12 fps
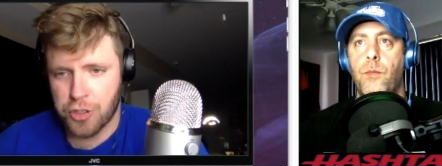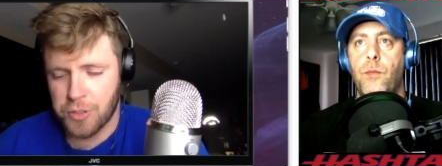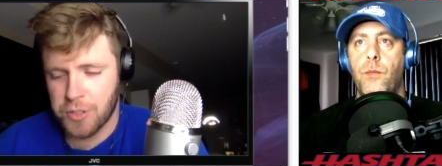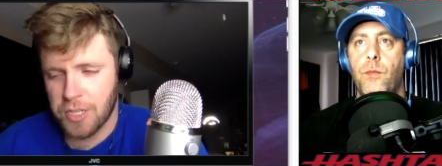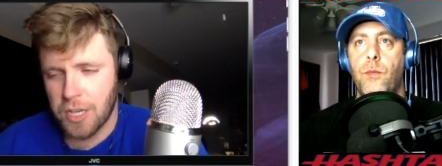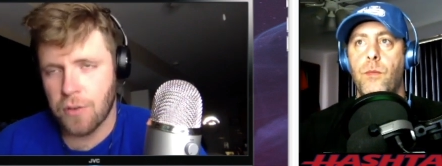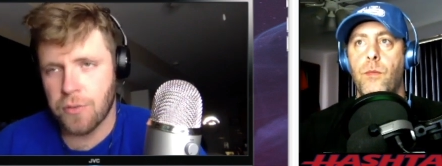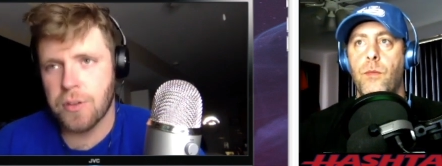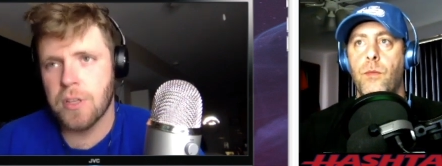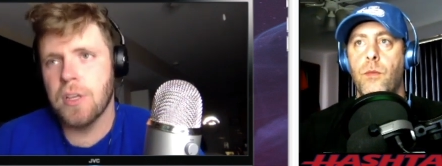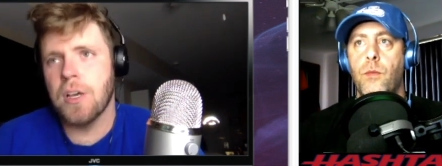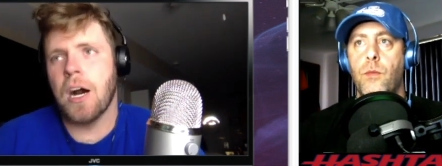Speaker 1: itself,
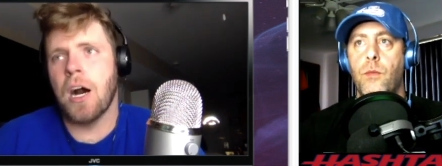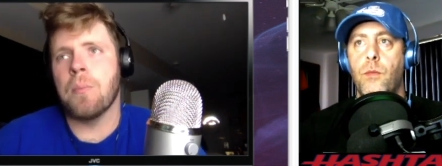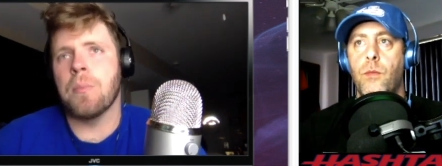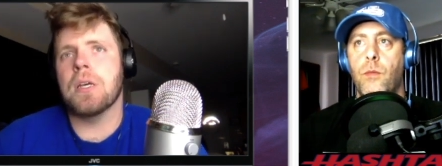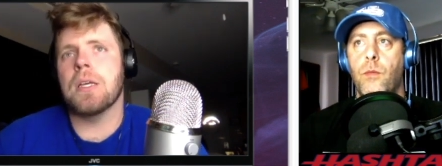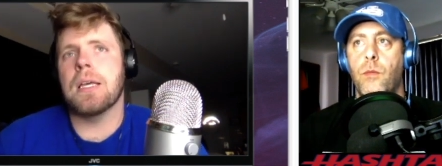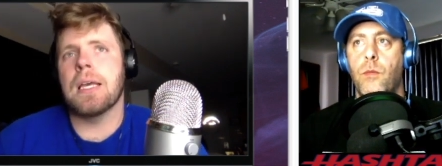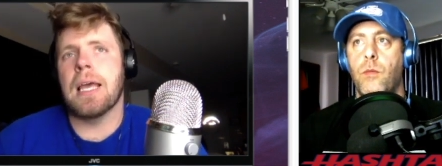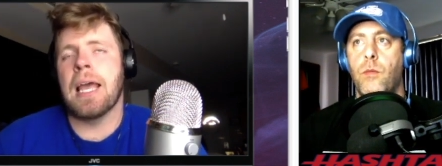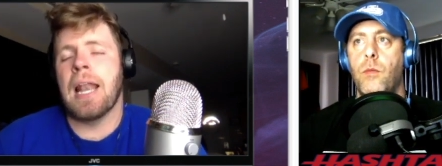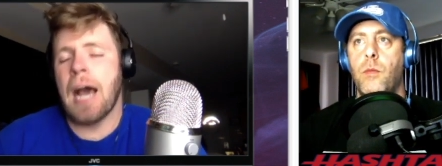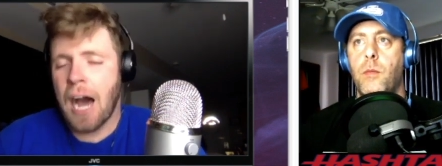um,
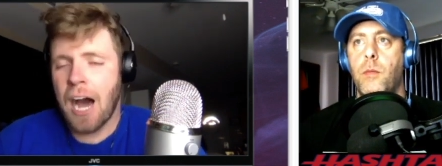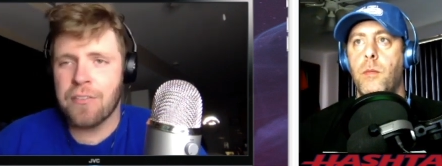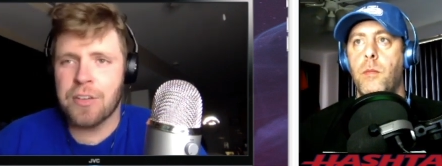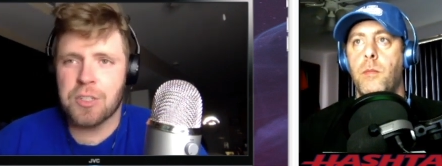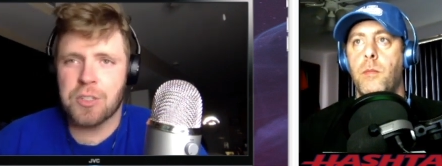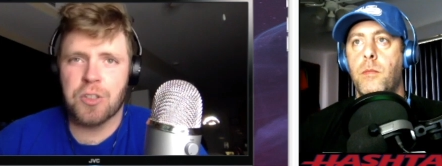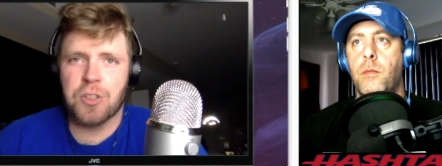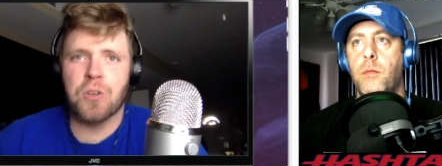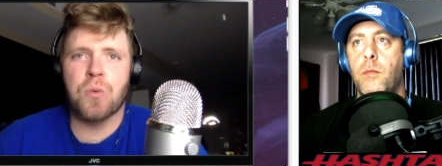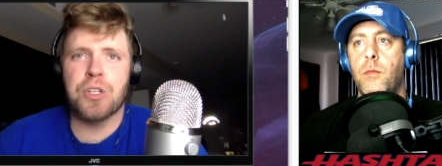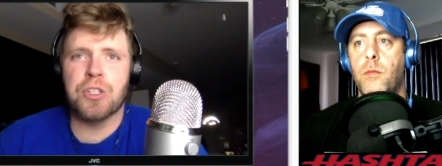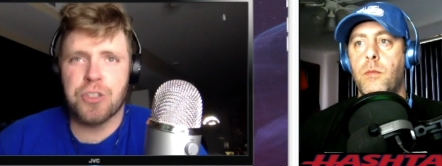and obviously
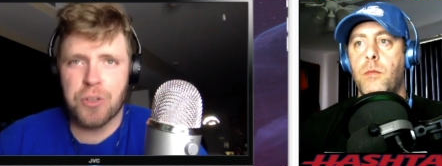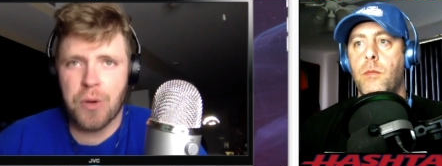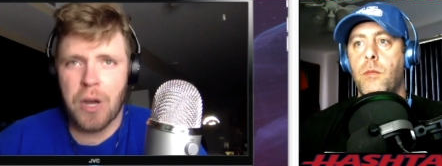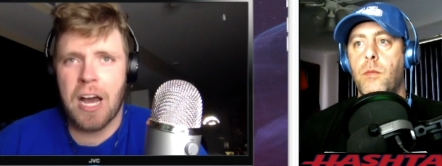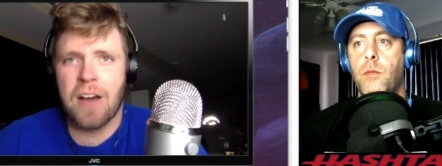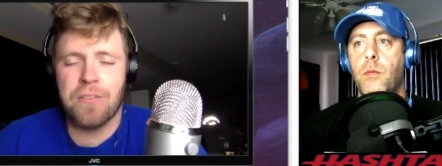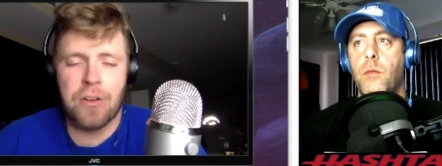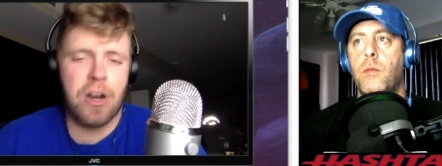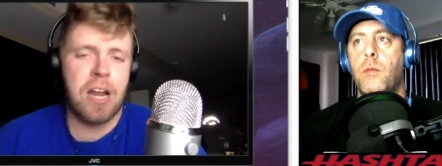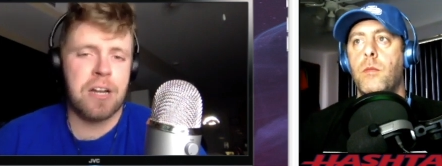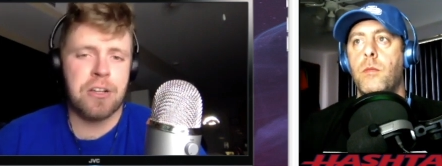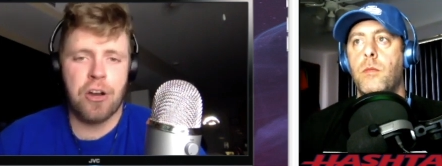we do have their
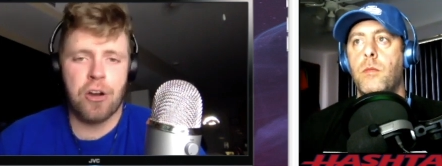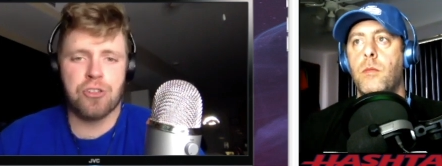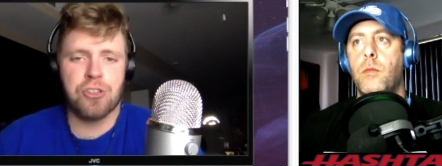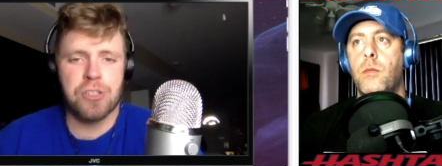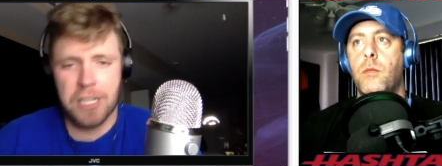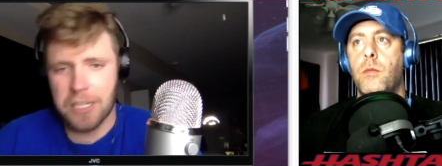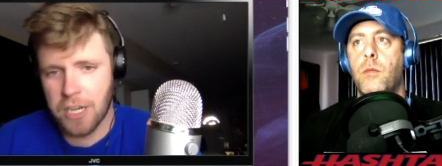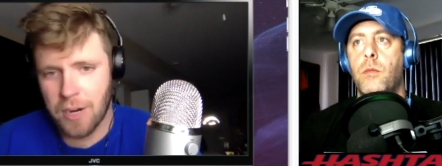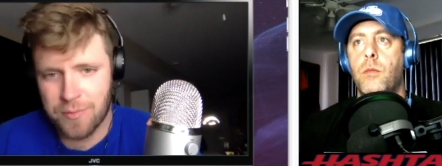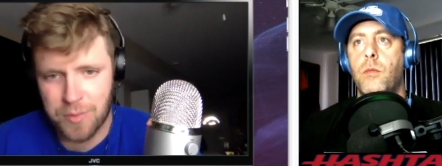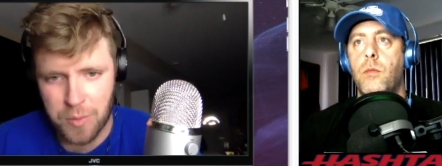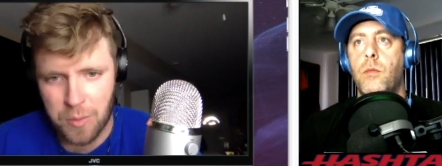head coach did
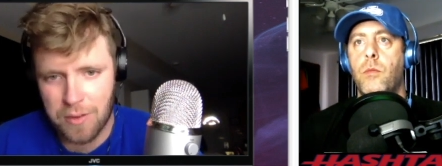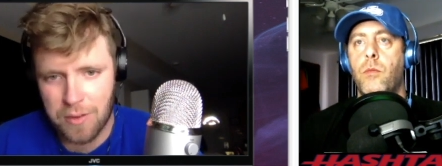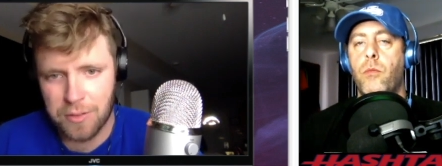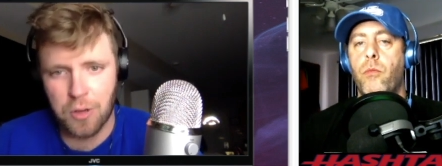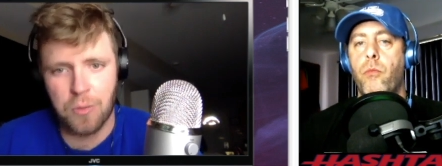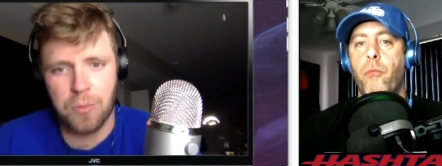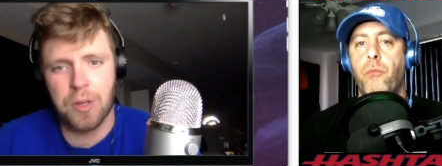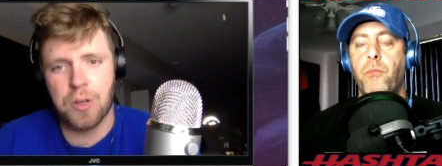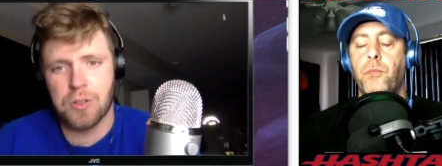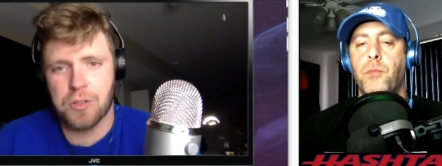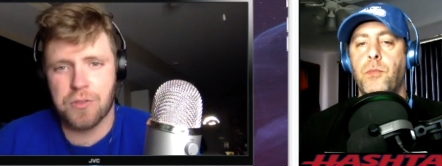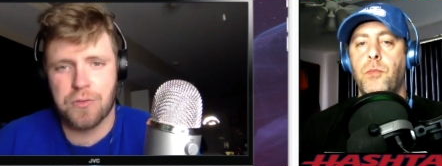come from the Buffalo
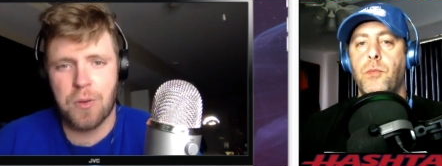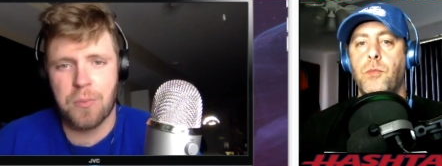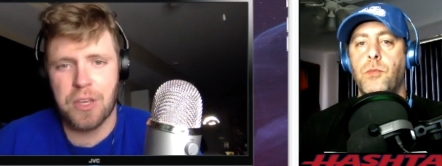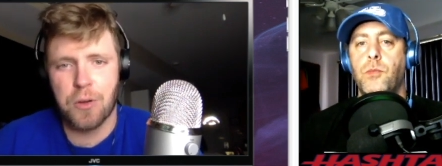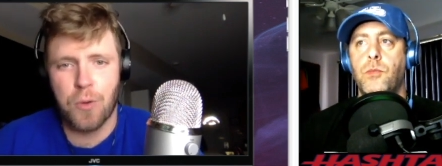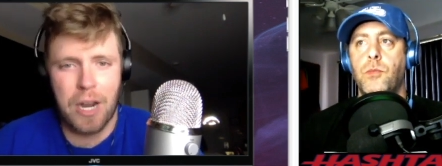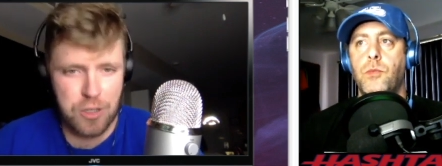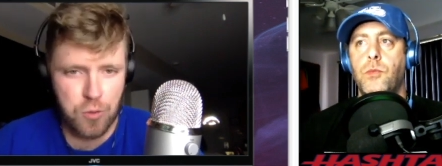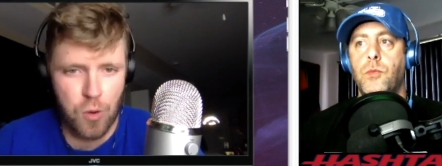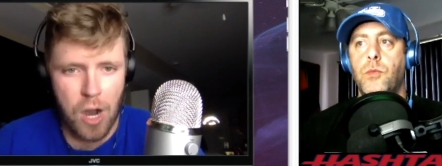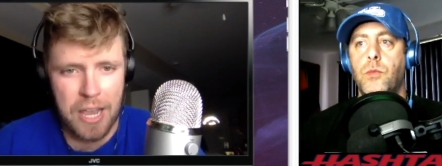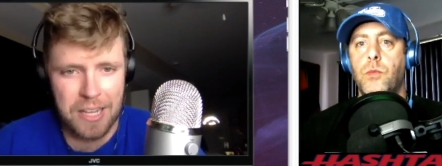Bills from the
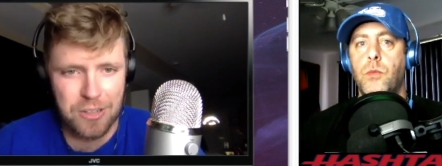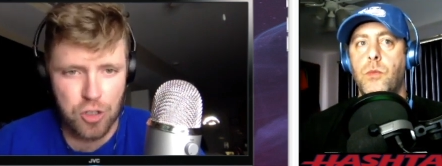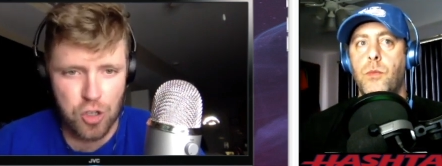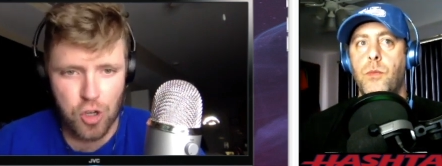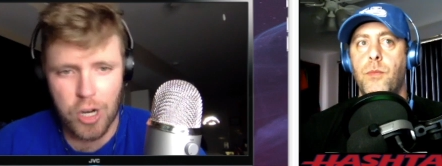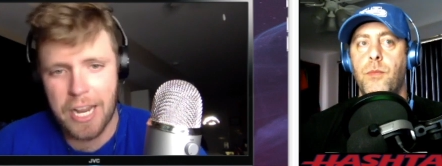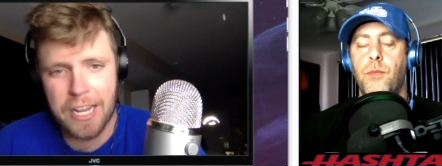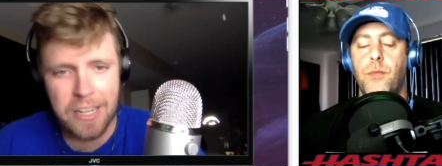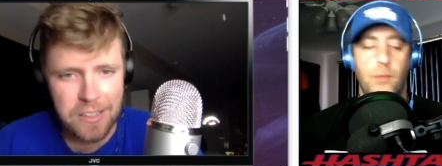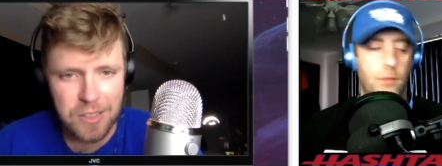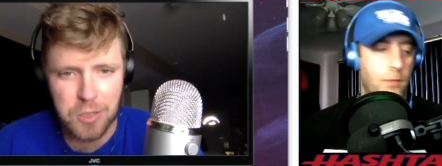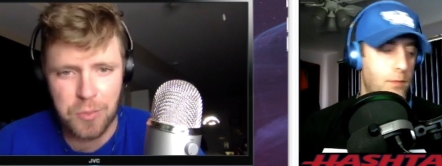Rex Ryan tree.
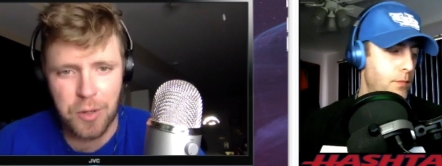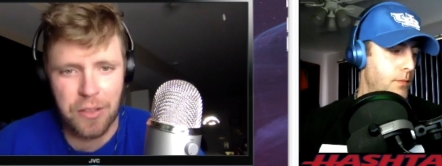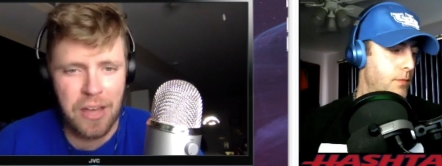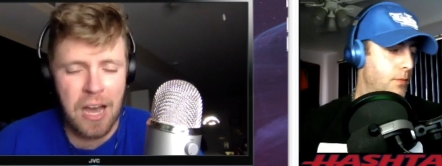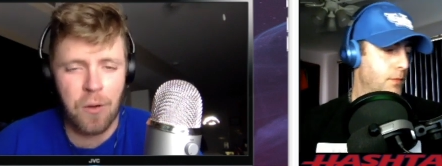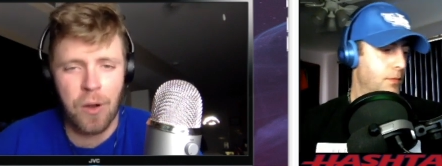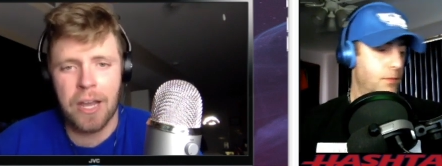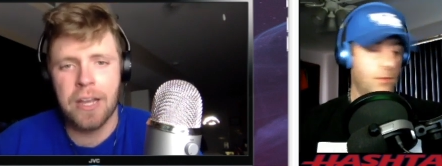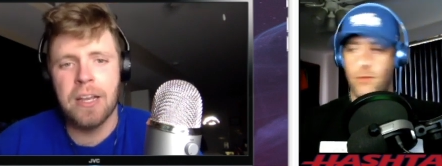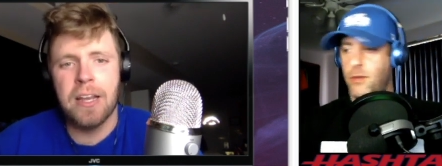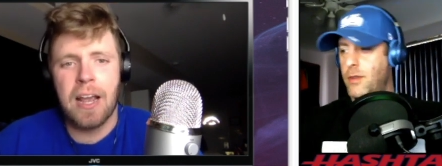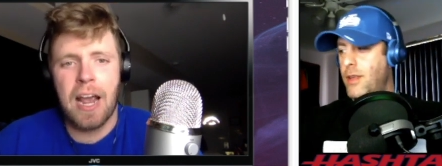Let's put it that way.
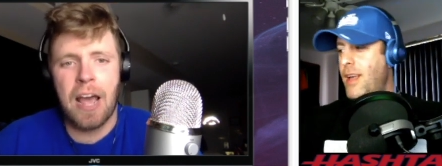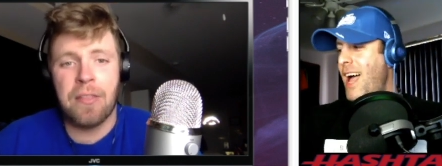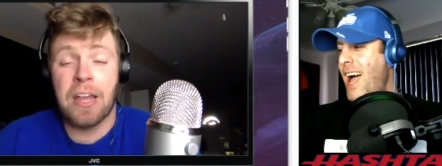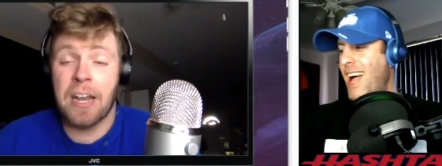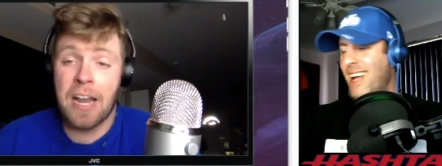and then